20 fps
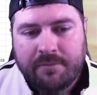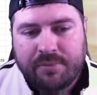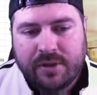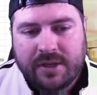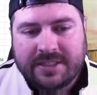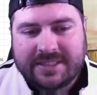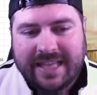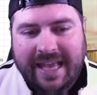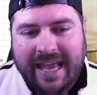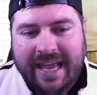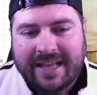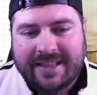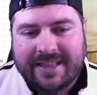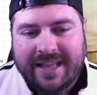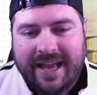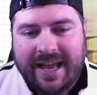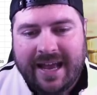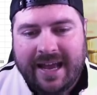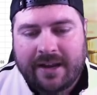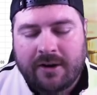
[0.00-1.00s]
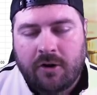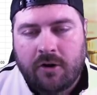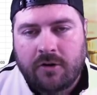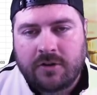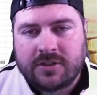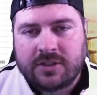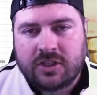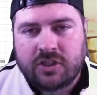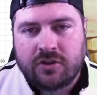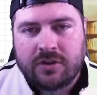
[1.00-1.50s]
plus add the high
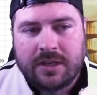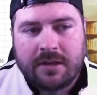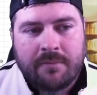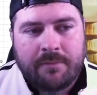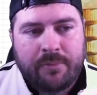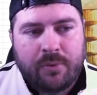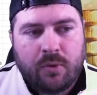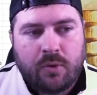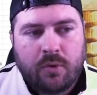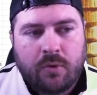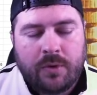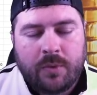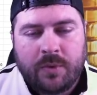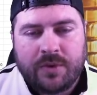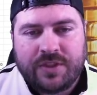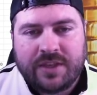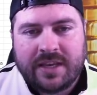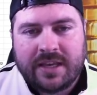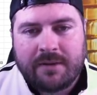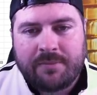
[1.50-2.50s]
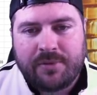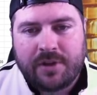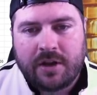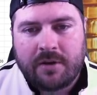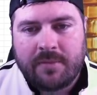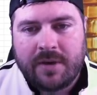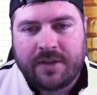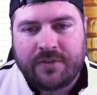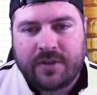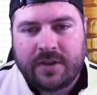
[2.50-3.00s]
cards that you didn't pull with the Get a
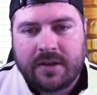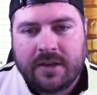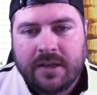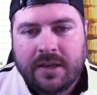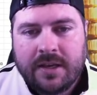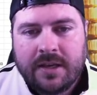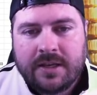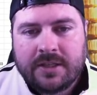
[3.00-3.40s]
Player method.